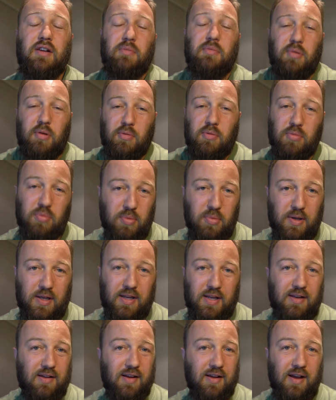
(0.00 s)
you can
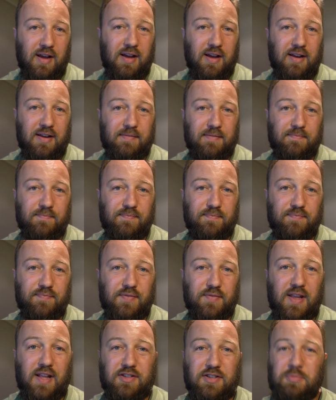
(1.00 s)
probably
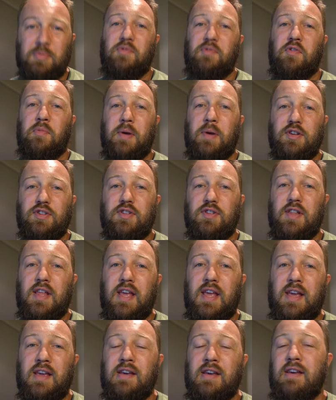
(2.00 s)
get some information
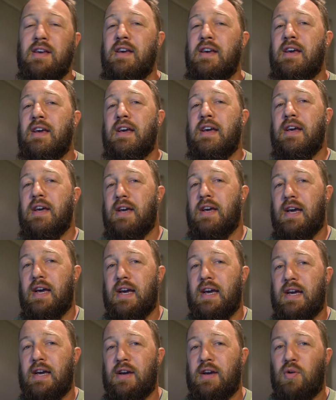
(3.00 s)
there.
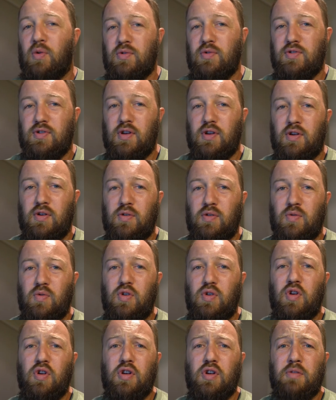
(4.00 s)

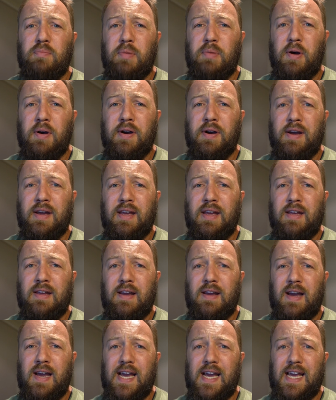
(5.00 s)
Also, you could
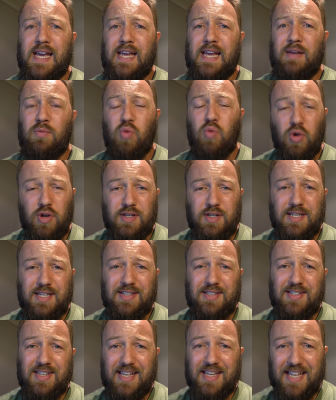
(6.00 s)
buy a water
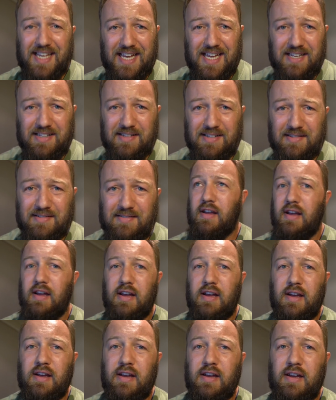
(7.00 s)
testing kit.
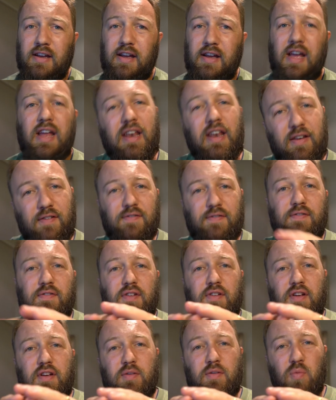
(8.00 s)
And
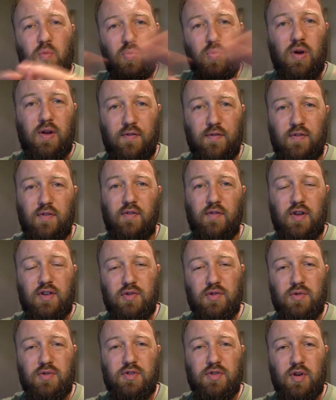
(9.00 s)
if you've
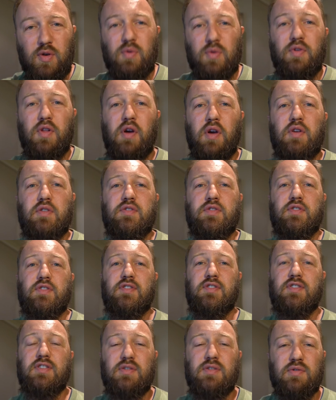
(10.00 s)
exhausted all those and
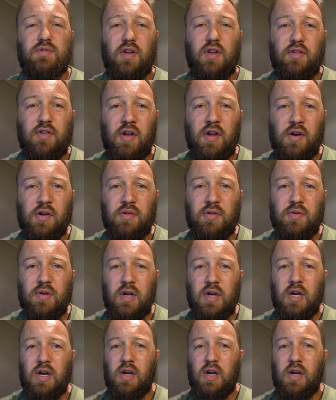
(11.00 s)
you still don't know